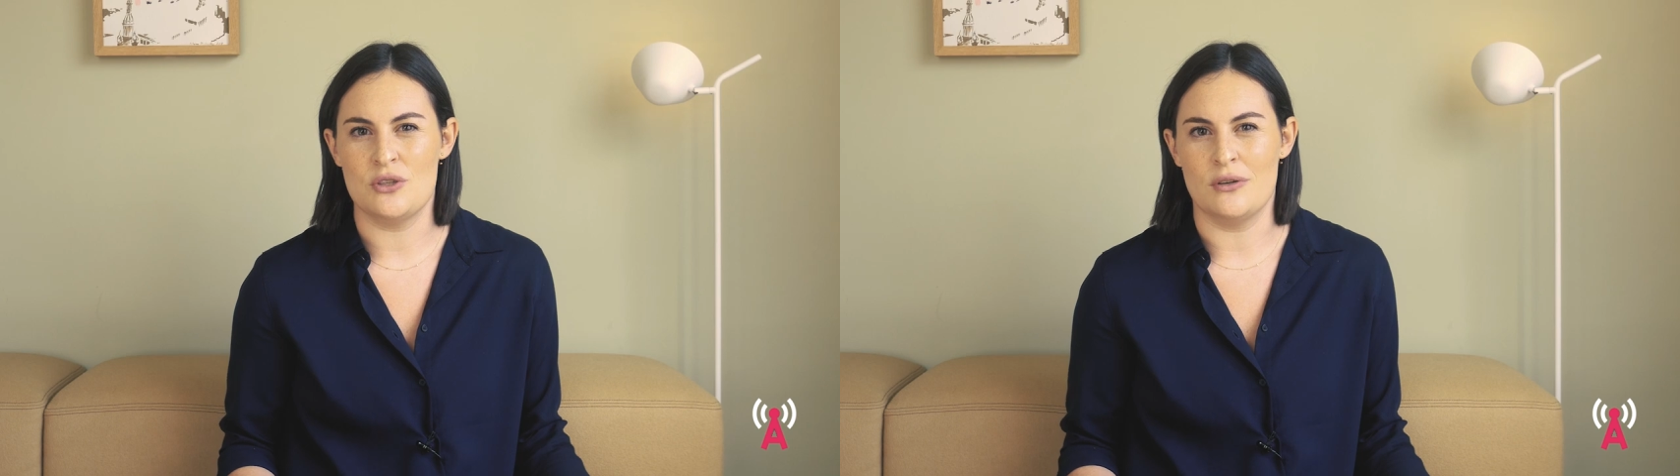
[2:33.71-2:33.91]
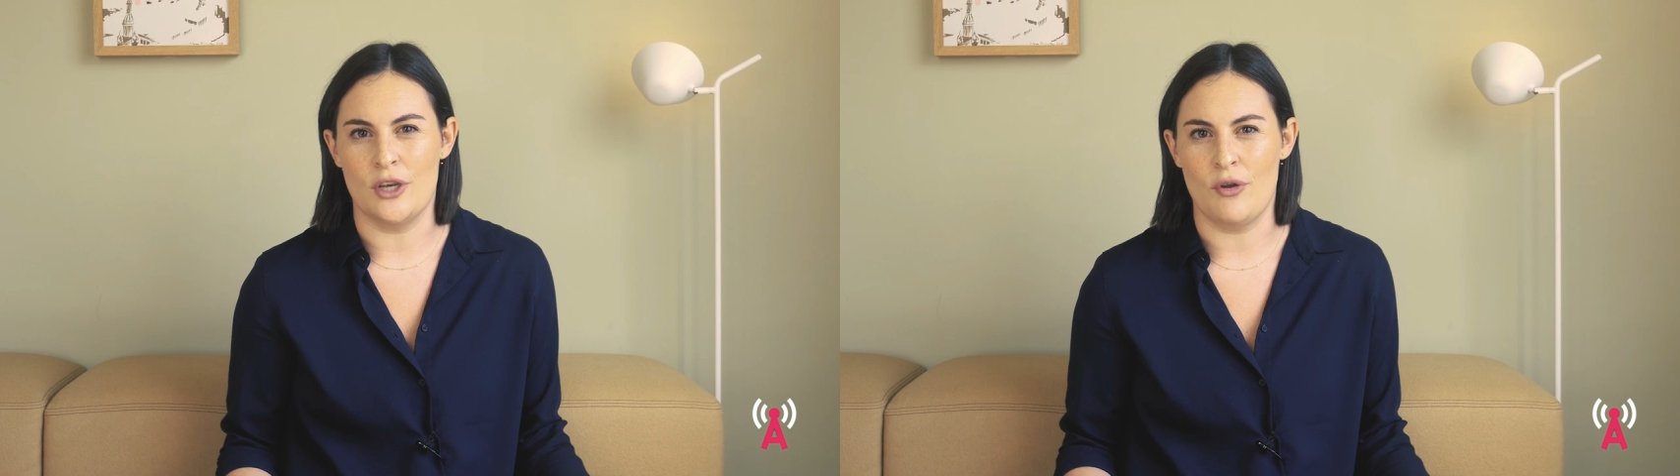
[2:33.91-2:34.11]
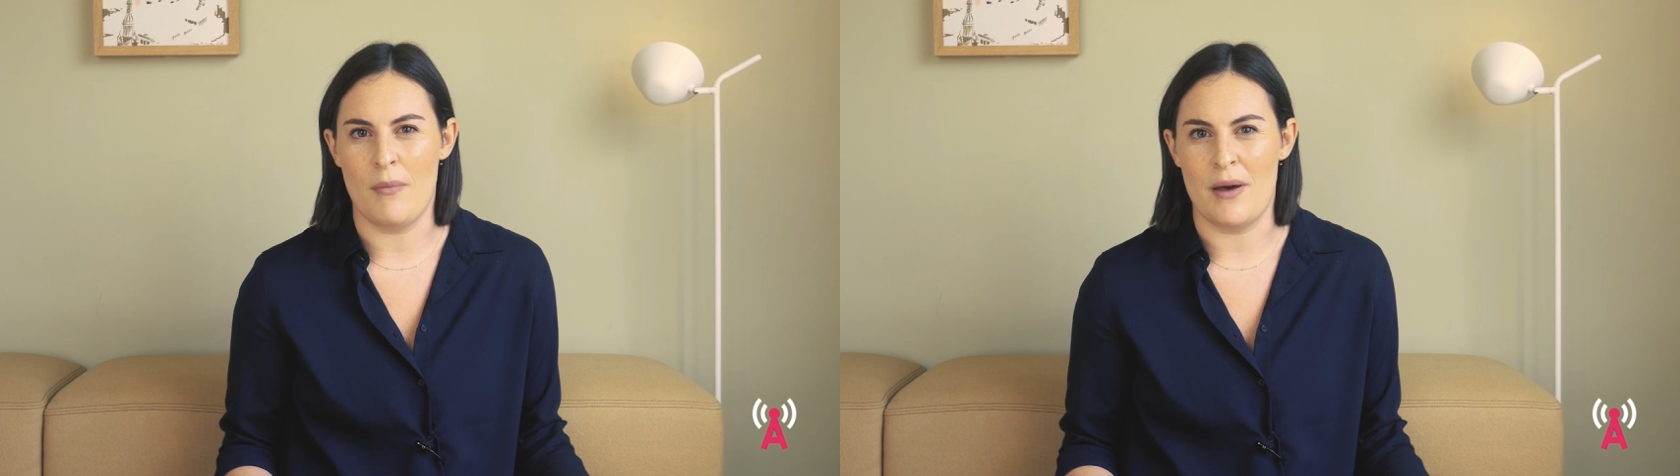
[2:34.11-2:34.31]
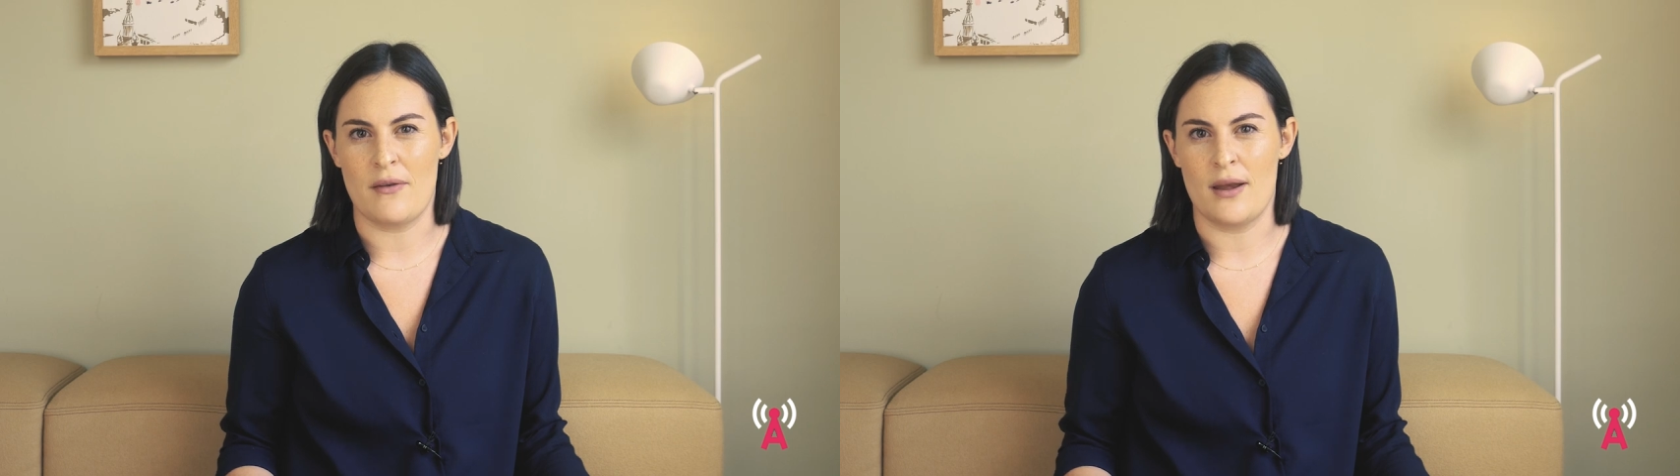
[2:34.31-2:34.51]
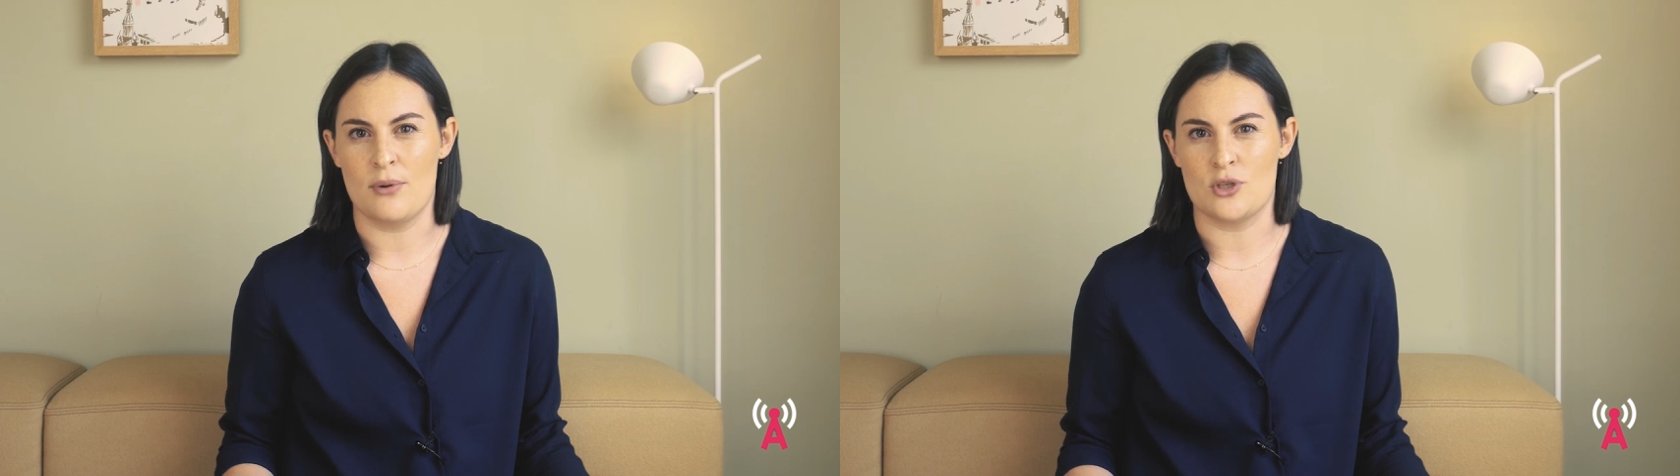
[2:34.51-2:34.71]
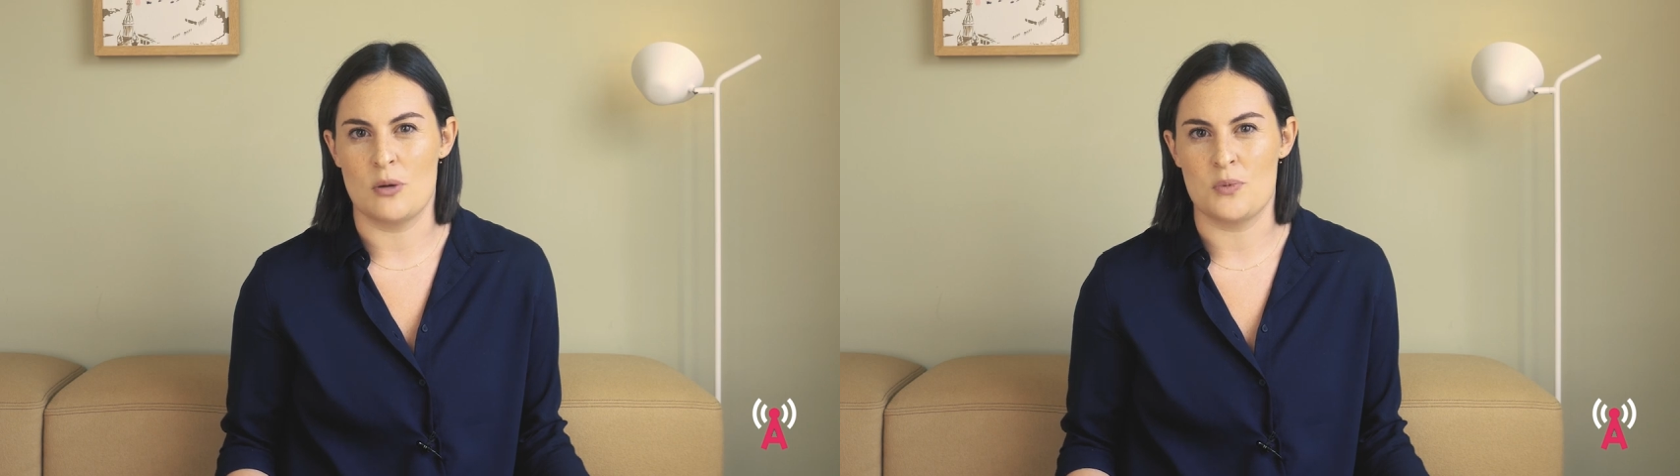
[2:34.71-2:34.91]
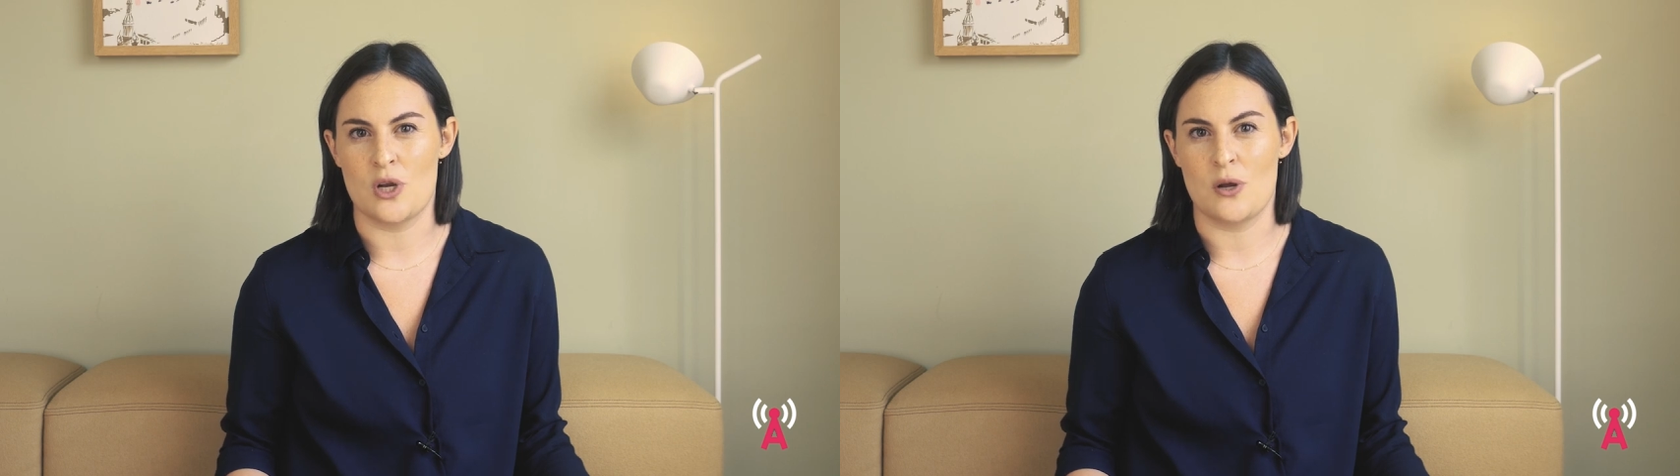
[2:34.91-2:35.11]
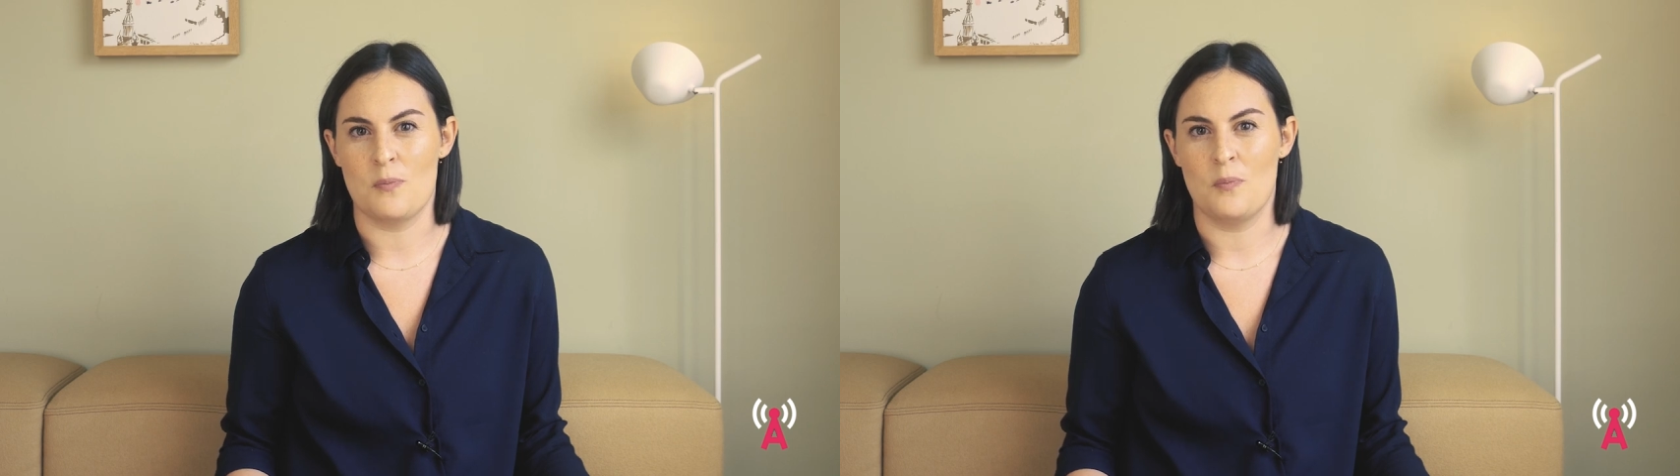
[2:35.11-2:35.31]
to renew a monthly
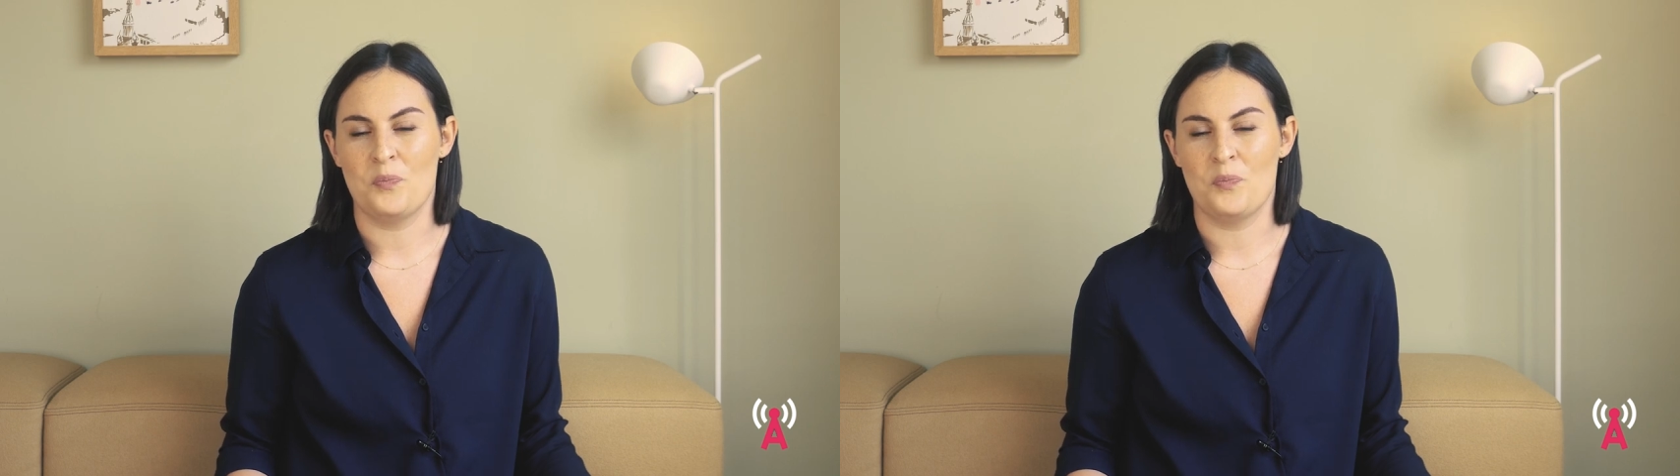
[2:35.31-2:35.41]
prescription.